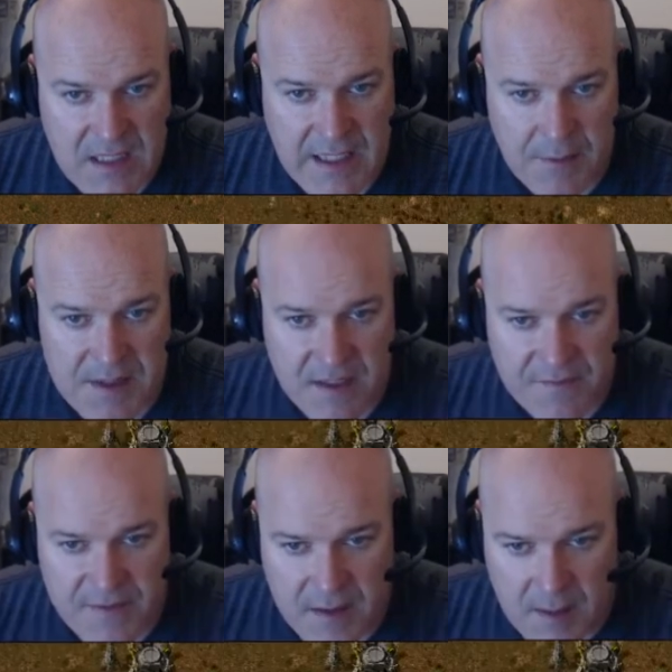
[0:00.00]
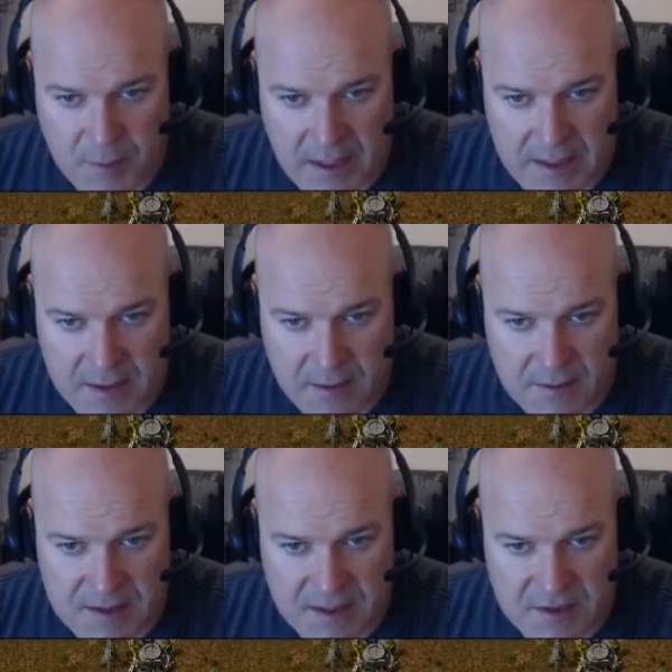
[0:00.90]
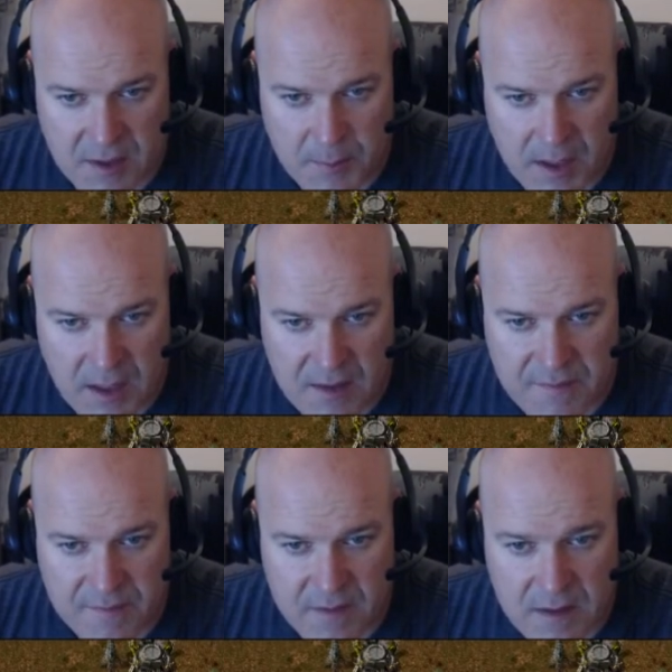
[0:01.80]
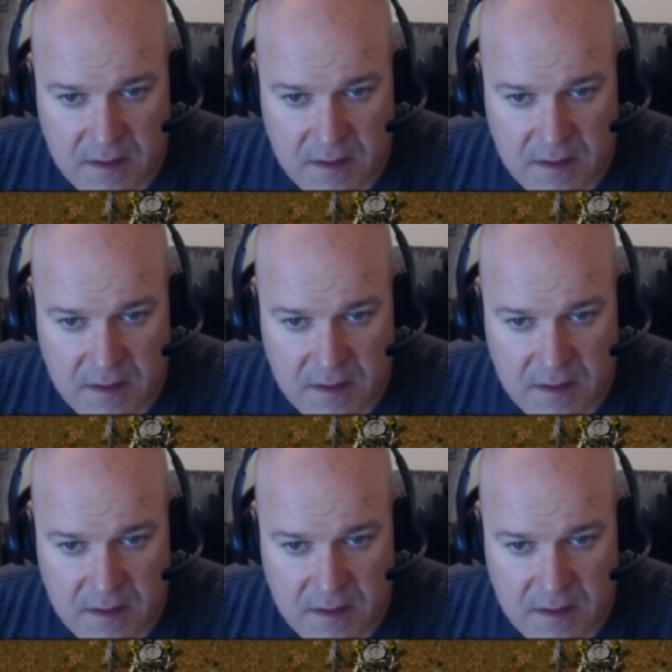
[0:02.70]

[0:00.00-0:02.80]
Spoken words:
Now he's going to fill up right here. He's going to dump off.